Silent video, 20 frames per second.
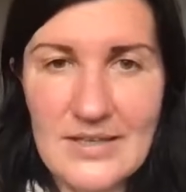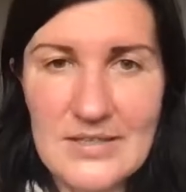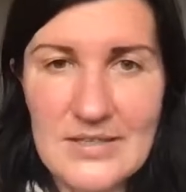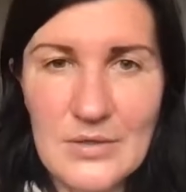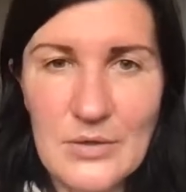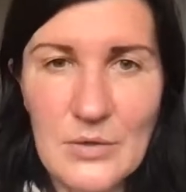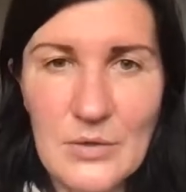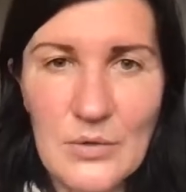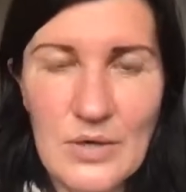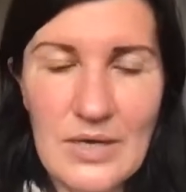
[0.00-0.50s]

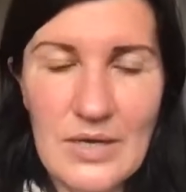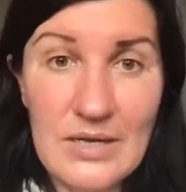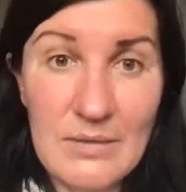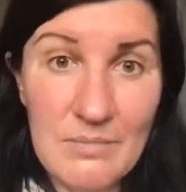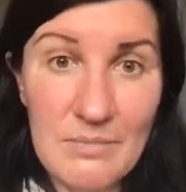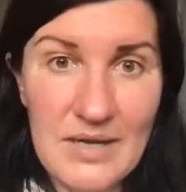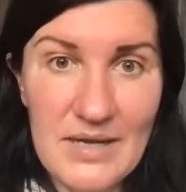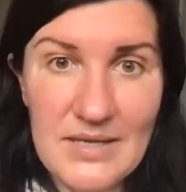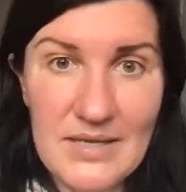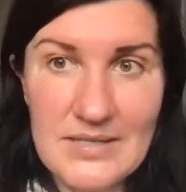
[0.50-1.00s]
so
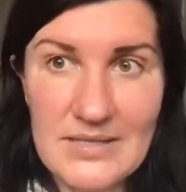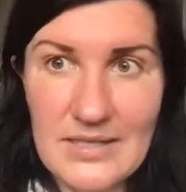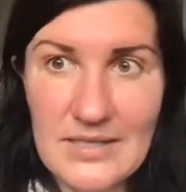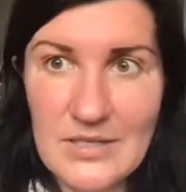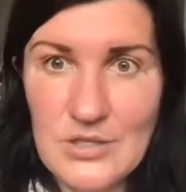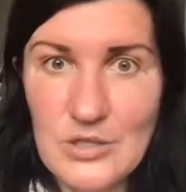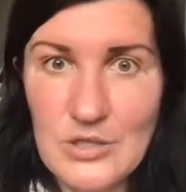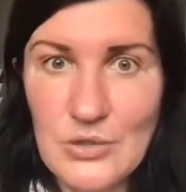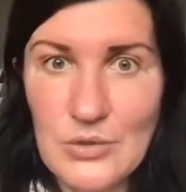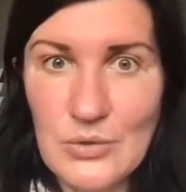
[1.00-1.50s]
it means
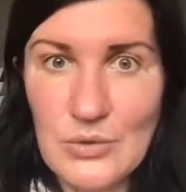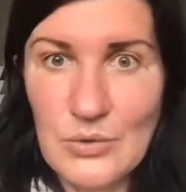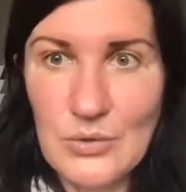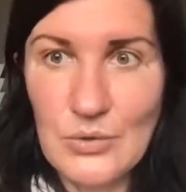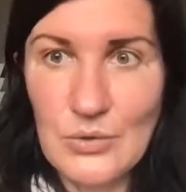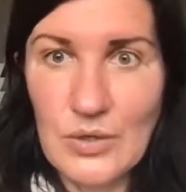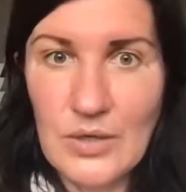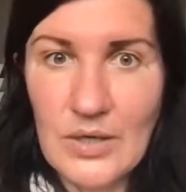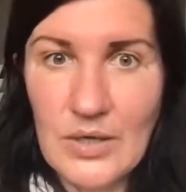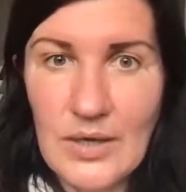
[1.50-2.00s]
that
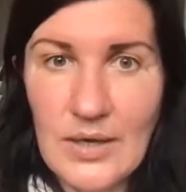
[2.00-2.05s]
you